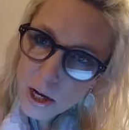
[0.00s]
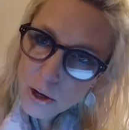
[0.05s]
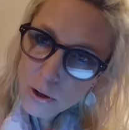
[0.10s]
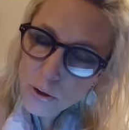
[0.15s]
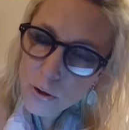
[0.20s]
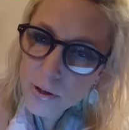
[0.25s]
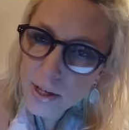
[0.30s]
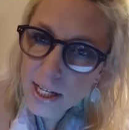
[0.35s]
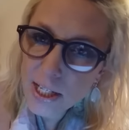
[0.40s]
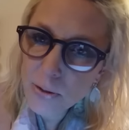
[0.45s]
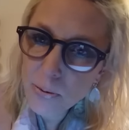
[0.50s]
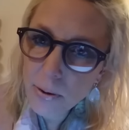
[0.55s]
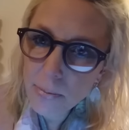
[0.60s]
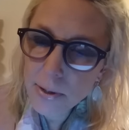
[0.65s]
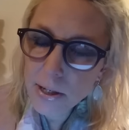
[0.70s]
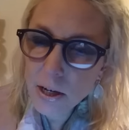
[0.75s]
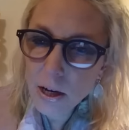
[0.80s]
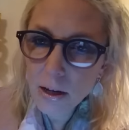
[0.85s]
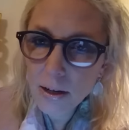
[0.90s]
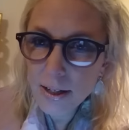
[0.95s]
So that's why
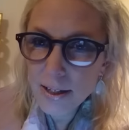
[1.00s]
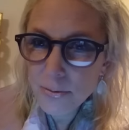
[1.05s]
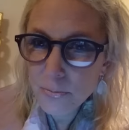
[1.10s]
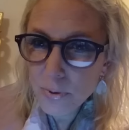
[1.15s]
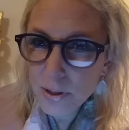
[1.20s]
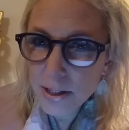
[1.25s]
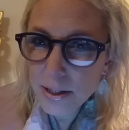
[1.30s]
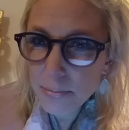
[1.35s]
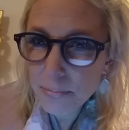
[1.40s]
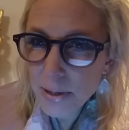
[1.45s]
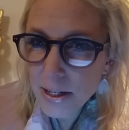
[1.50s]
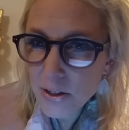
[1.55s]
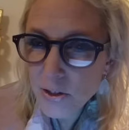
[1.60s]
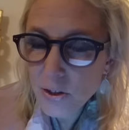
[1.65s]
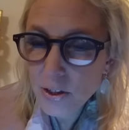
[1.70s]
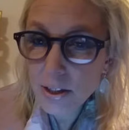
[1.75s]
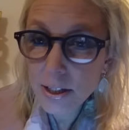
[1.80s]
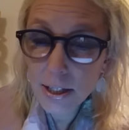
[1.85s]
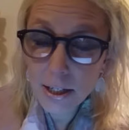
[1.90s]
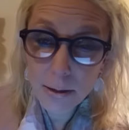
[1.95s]
we call it really
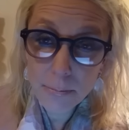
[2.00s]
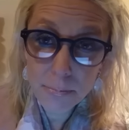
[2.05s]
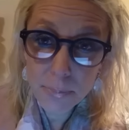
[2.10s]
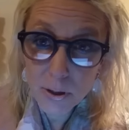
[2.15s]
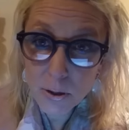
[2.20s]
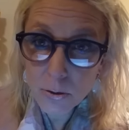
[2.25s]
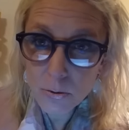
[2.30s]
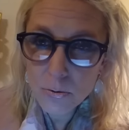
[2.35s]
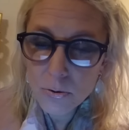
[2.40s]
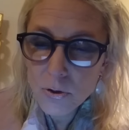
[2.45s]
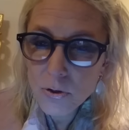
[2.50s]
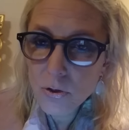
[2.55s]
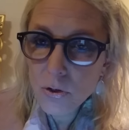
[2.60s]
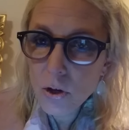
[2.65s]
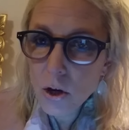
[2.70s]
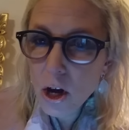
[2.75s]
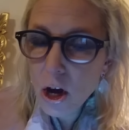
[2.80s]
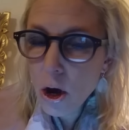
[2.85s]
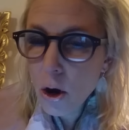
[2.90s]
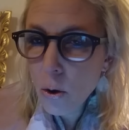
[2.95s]
basically abuse,
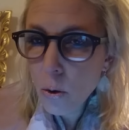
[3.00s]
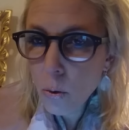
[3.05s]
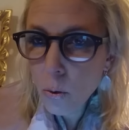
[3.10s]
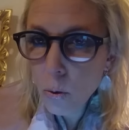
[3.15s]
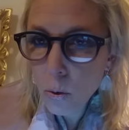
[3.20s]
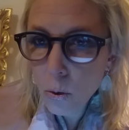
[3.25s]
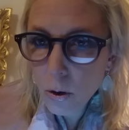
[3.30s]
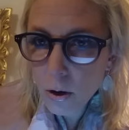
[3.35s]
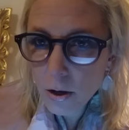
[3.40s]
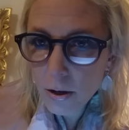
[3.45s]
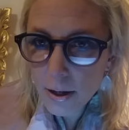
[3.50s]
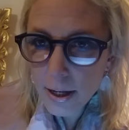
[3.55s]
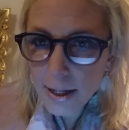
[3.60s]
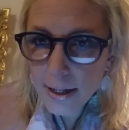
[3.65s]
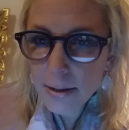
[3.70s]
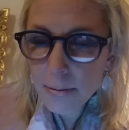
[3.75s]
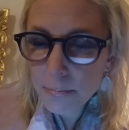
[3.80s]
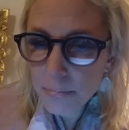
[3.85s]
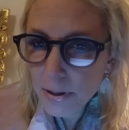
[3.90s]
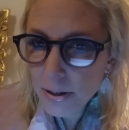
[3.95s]
or it
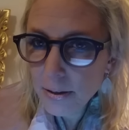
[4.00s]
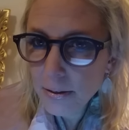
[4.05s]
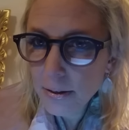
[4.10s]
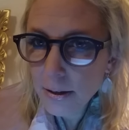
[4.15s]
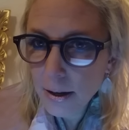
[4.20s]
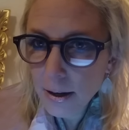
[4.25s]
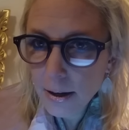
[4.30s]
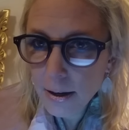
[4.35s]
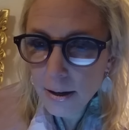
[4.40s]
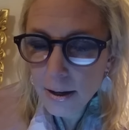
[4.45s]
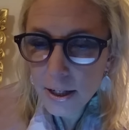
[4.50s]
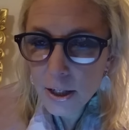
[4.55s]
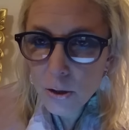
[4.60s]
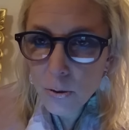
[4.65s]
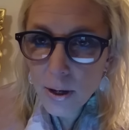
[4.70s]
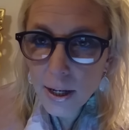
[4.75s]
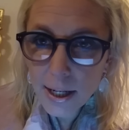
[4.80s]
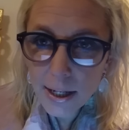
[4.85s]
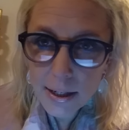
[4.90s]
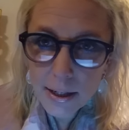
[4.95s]
can be, uh, you know,
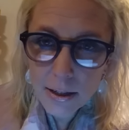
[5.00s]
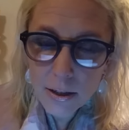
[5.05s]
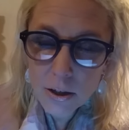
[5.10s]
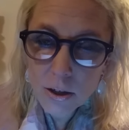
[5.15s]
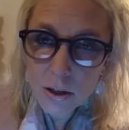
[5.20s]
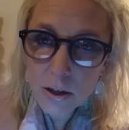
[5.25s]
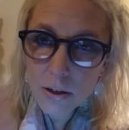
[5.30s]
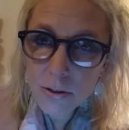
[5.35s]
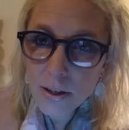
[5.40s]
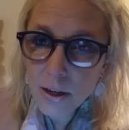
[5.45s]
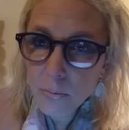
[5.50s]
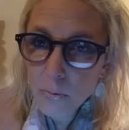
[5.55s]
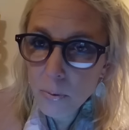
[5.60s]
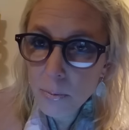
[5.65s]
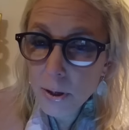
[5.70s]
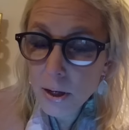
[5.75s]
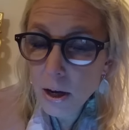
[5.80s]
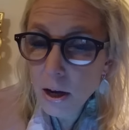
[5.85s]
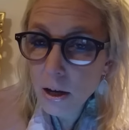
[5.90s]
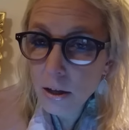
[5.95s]
it can incur then what
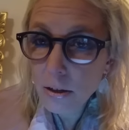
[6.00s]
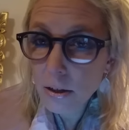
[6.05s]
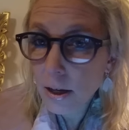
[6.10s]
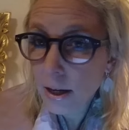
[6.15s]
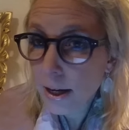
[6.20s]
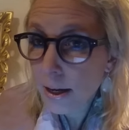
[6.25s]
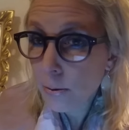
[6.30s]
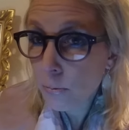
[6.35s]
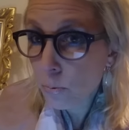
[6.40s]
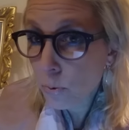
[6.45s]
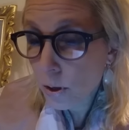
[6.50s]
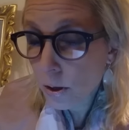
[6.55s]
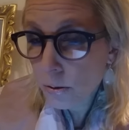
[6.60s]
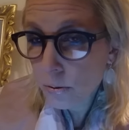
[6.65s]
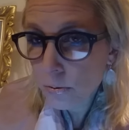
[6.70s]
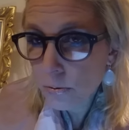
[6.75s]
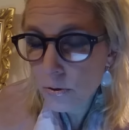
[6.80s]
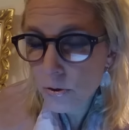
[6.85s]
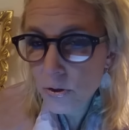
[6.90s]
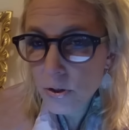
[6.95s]
we call a
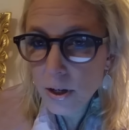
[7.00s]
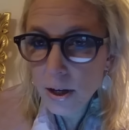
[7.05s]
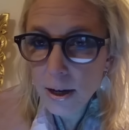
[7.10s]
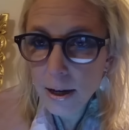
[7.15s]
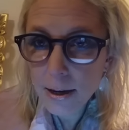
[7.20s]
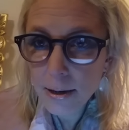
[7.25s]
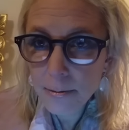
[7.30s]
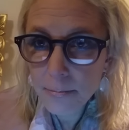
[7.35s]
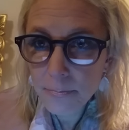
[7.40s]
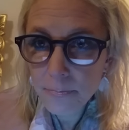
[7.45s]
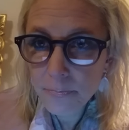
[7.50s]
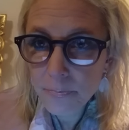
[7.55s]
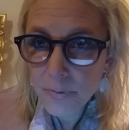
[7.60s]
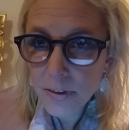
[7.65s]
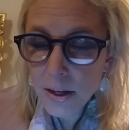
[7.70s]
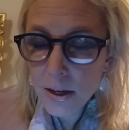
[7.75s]
wound um,